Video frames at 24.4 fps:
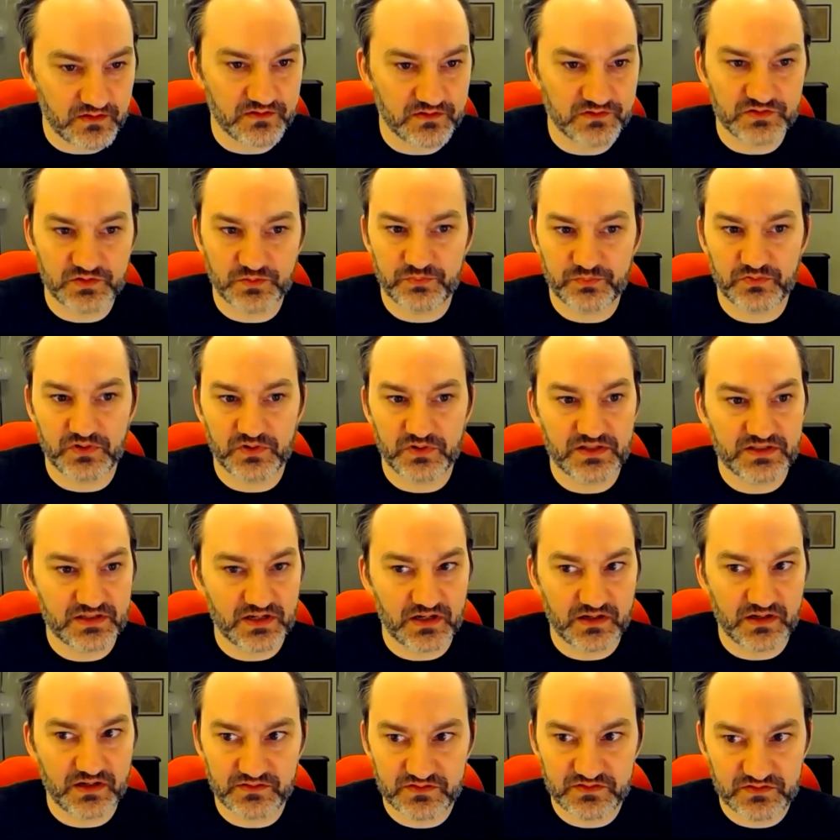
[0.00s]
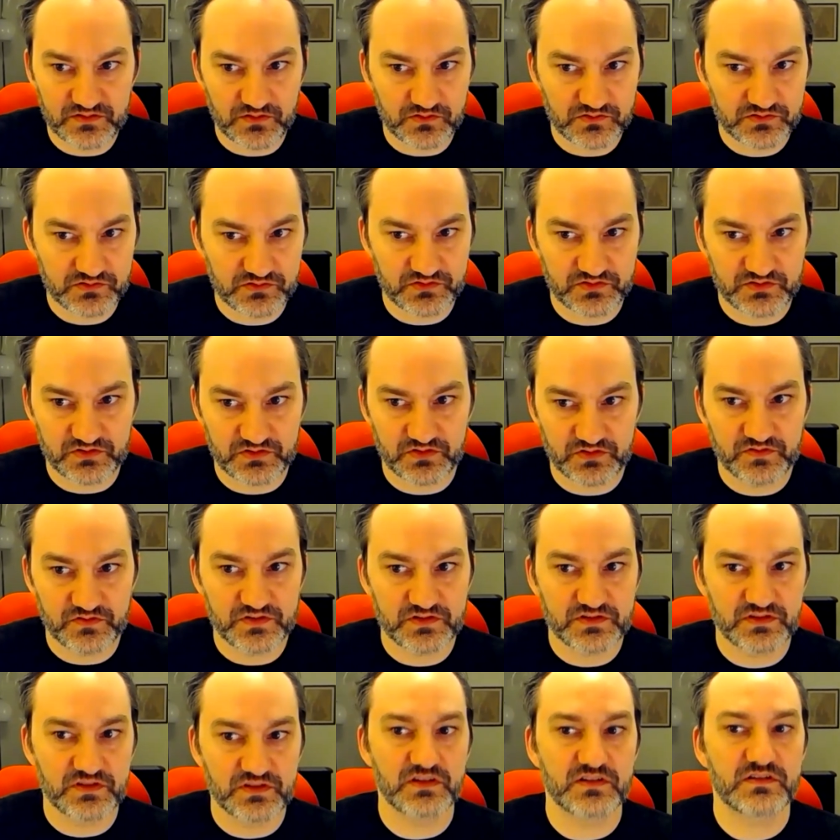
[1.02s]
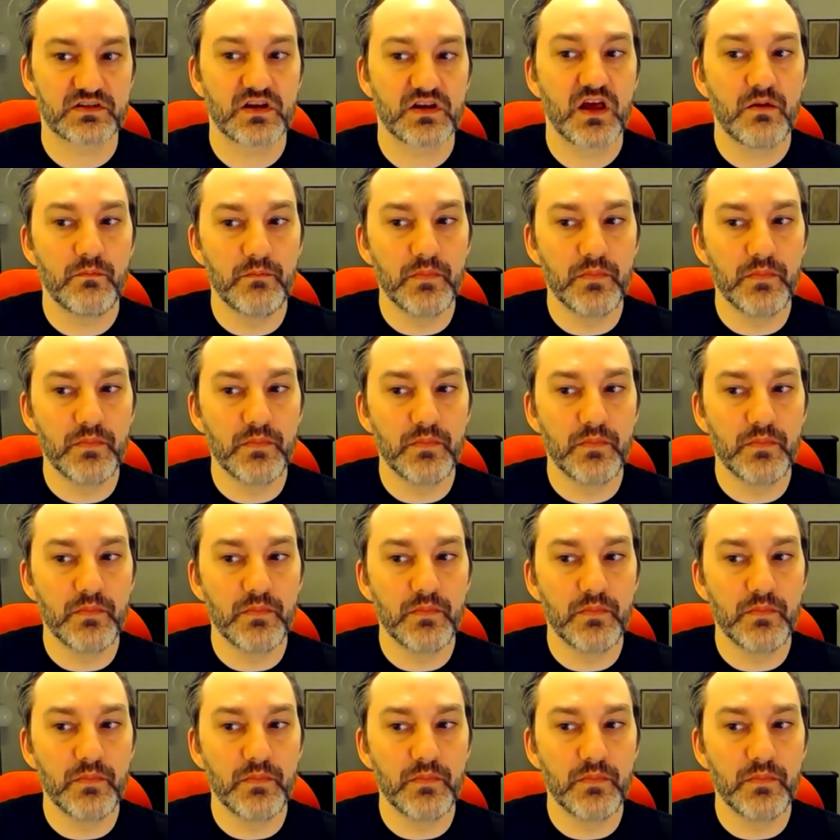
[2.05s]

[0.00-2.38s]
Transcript: There's a breakdown of social services,